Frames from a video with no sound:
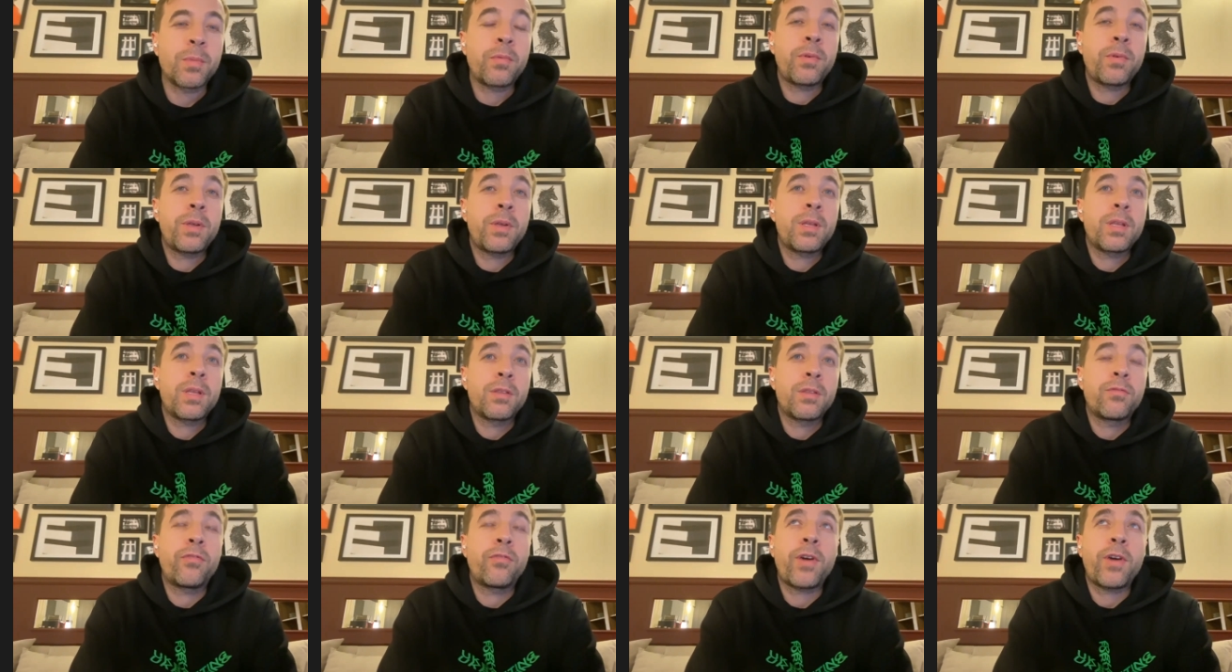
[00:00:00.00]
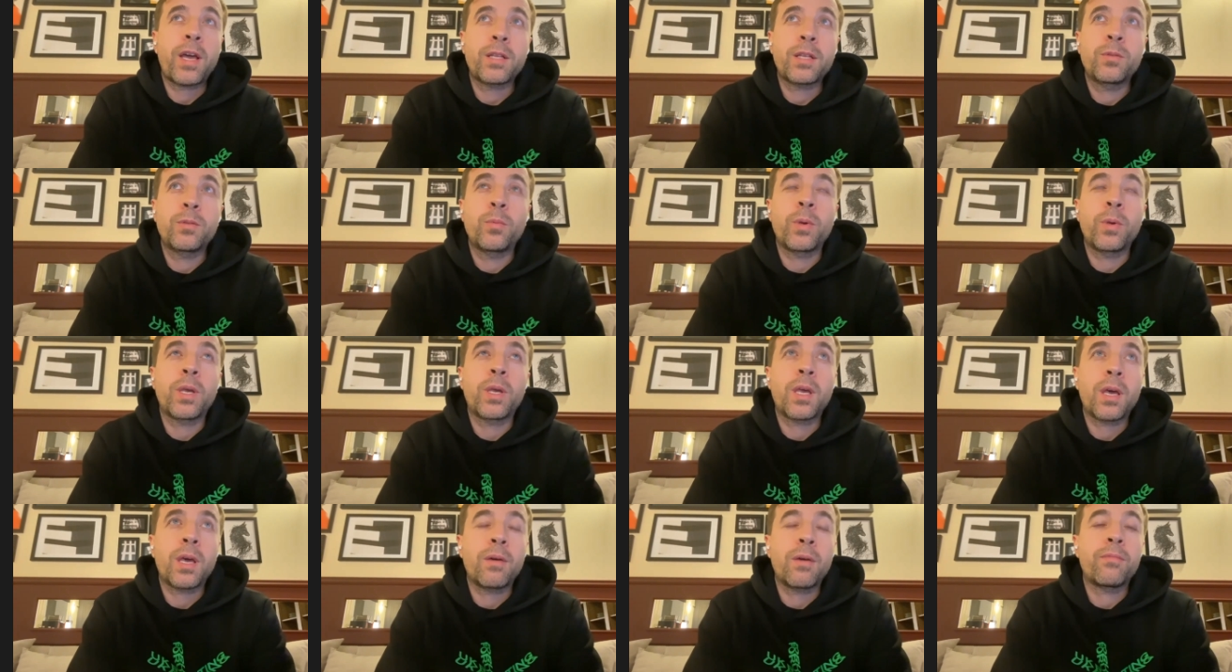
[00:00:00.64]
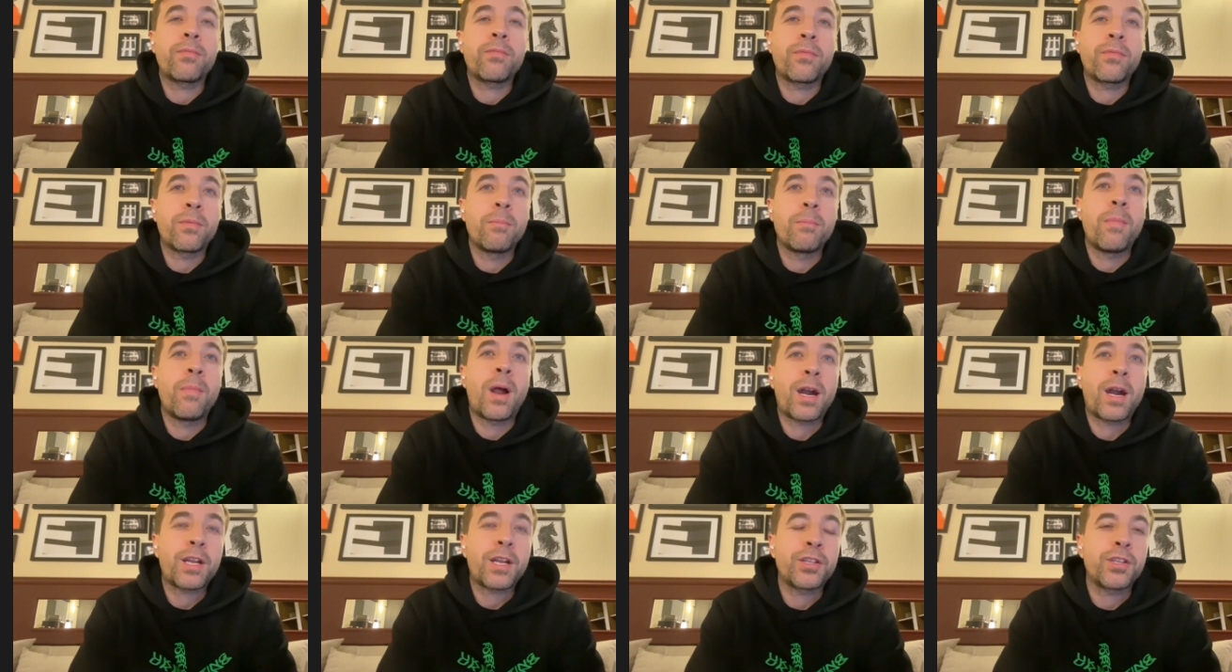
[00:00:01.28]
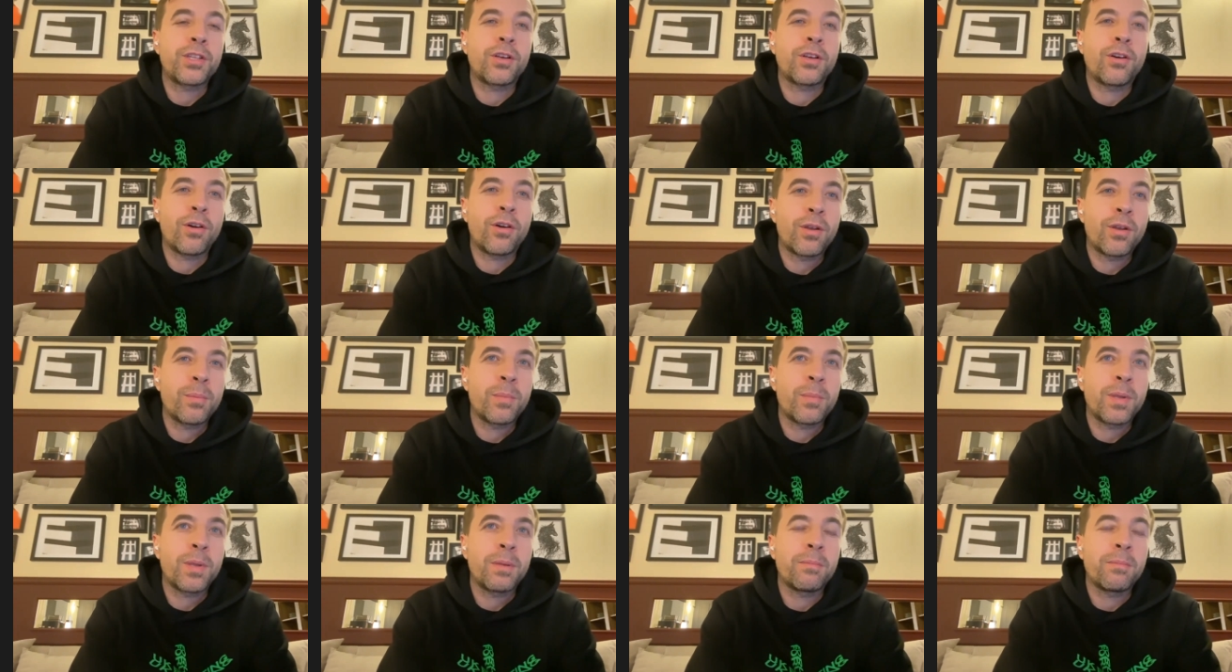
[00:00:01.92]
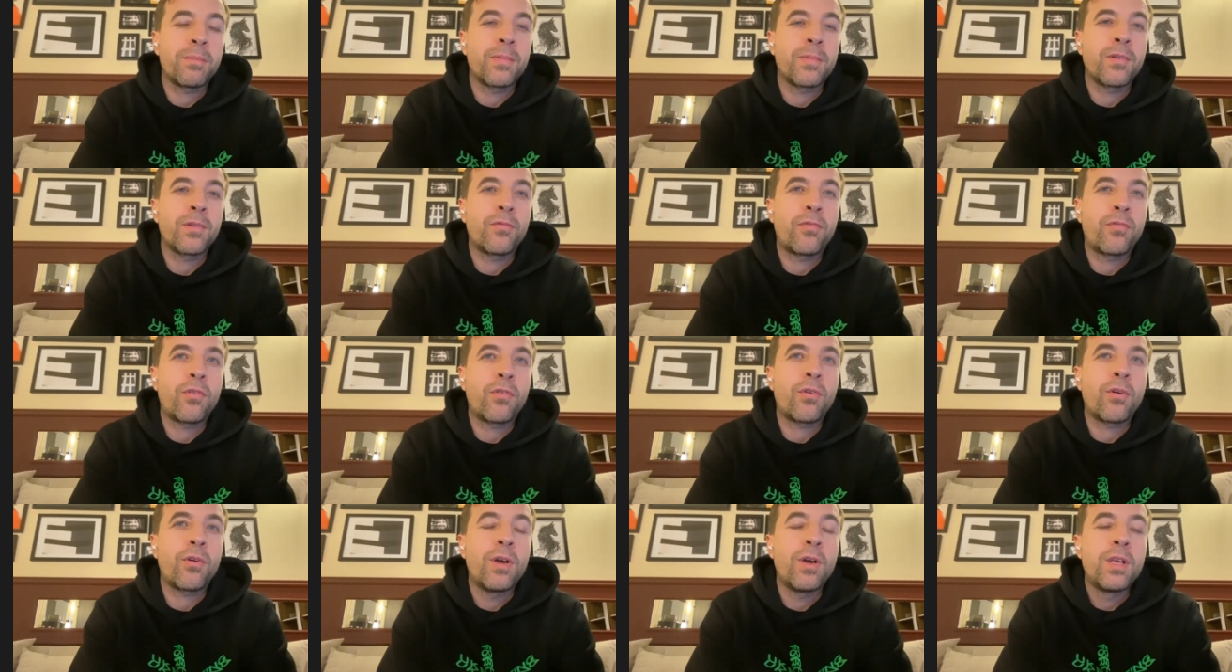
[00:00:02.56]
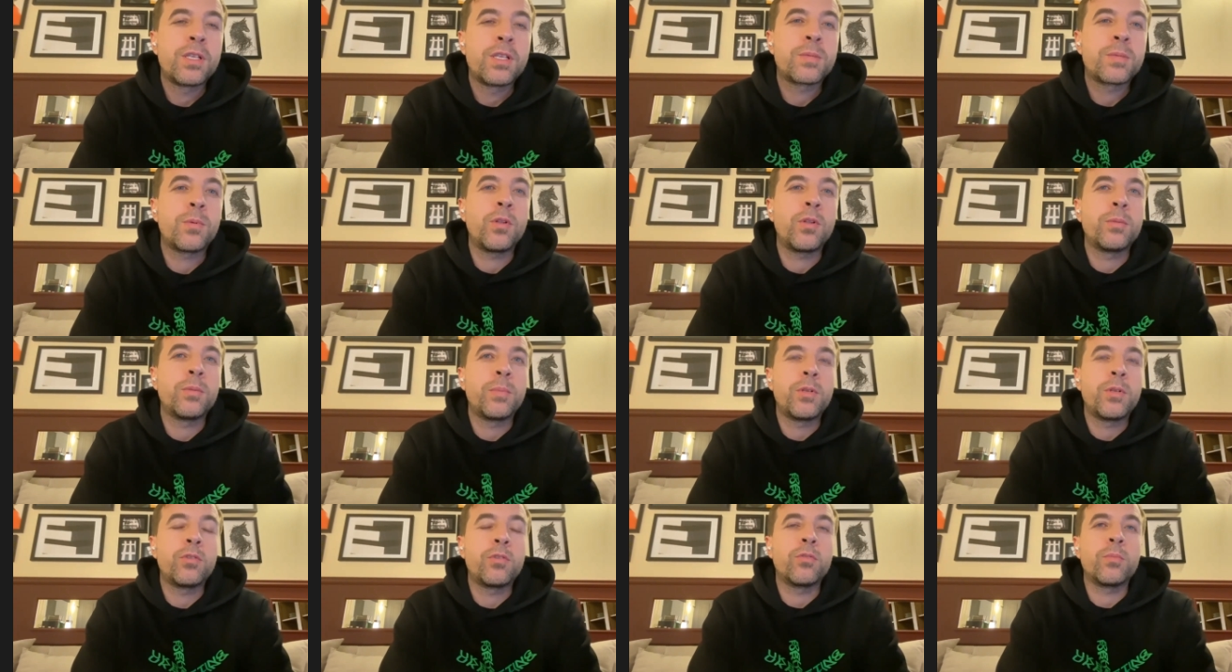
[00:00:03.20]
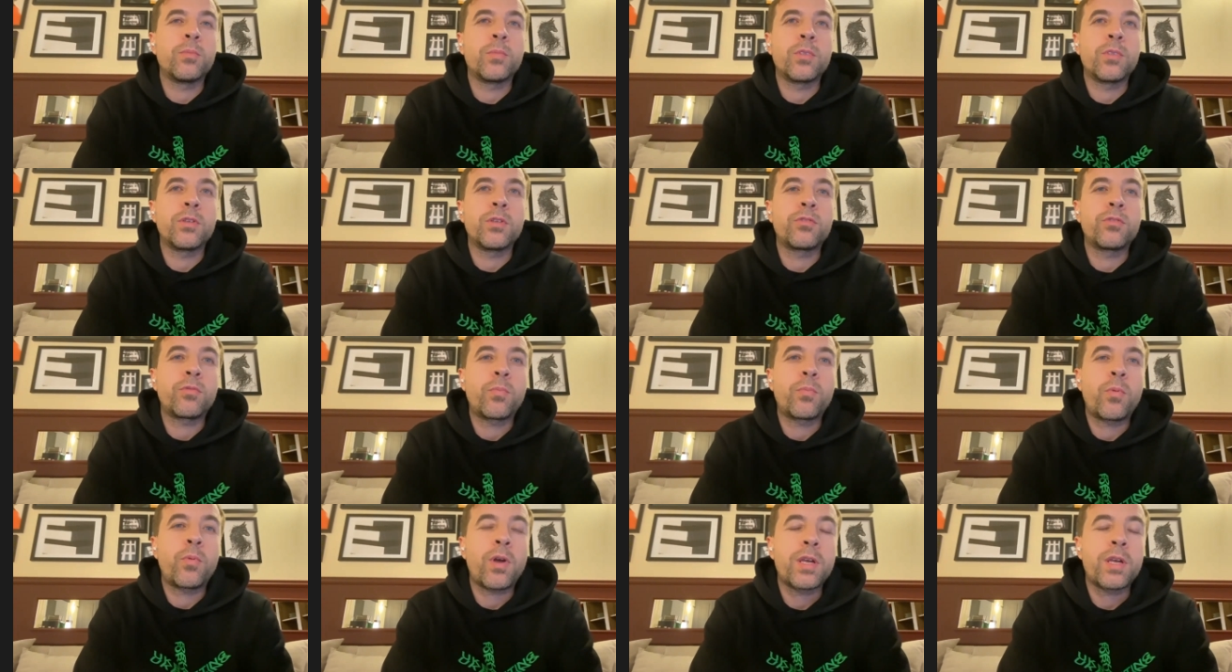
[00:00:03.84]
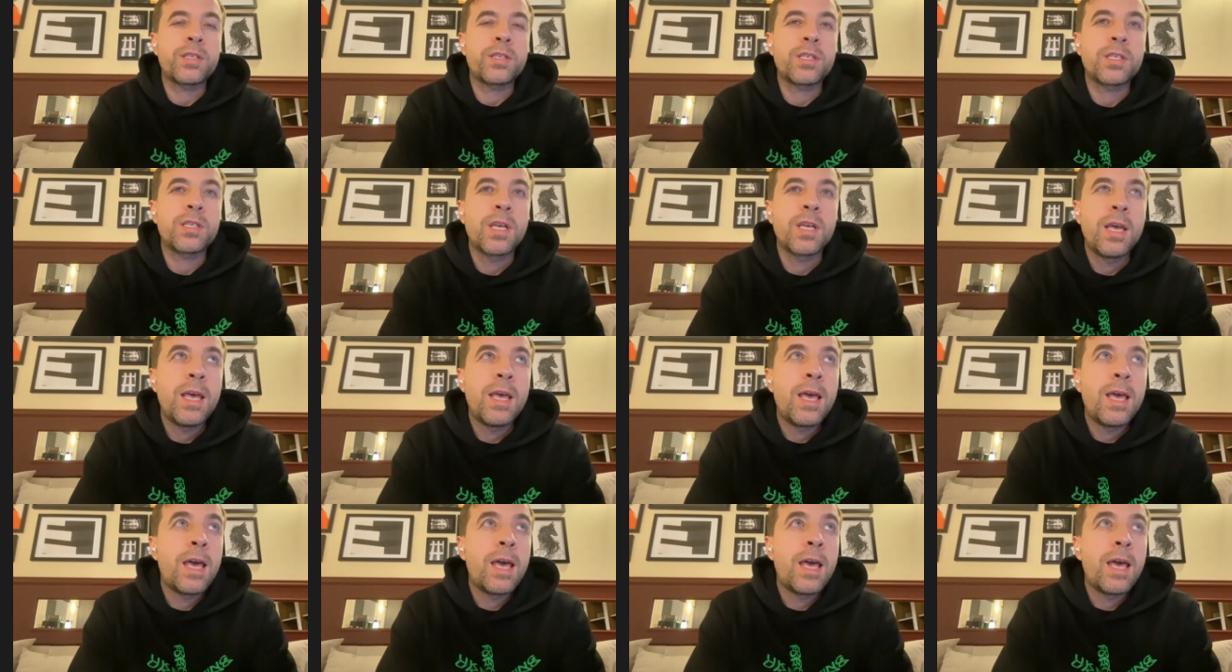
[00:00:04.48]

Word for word: We, in fact, we have market economy for small medium enterprises